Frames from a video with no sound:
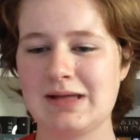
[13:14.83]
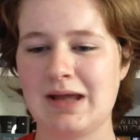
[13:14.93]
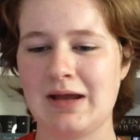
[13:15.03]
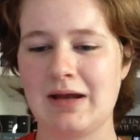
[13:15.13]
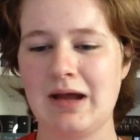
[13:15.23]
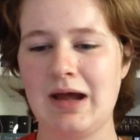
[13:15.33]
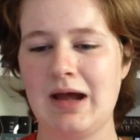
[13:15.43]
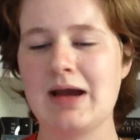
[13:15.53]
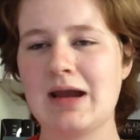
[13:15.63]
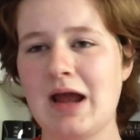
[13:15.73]
And
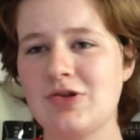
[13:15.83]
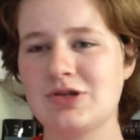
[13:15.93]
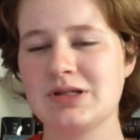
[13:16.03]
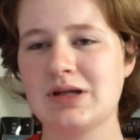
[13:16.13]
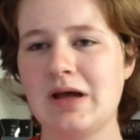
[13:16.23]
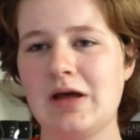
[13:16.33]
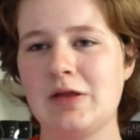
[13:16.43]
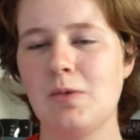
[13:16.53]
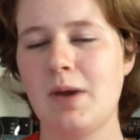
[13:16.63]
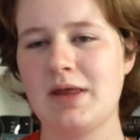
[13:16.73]
again, just
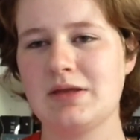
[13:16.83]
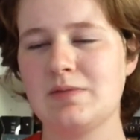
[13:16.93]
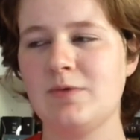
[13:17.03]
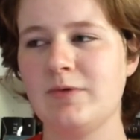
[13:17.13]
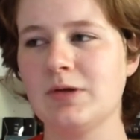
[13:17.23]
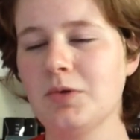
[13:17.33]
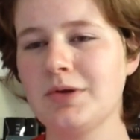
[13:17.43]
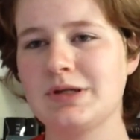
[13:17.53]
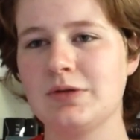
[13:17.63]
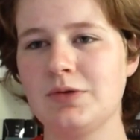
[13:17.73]
the way this movie
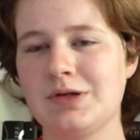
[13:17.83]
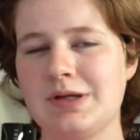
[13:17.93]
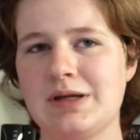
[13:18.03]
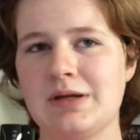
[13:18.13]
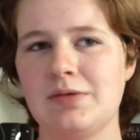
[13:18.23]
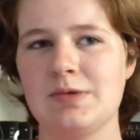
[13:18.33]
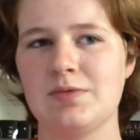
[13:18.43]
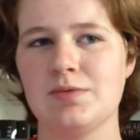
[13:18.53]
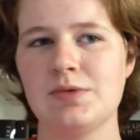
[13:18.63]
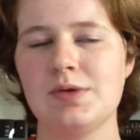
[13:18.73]
looks, it looks like it'll be
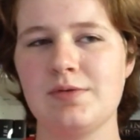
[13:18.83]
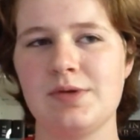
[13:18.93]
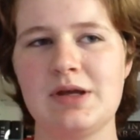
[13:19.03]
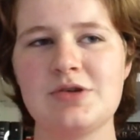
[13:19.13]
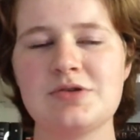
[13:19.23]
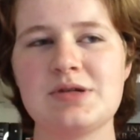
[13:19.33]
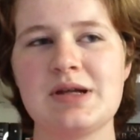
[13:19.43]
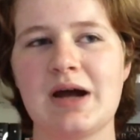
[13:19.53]
really, really interesting.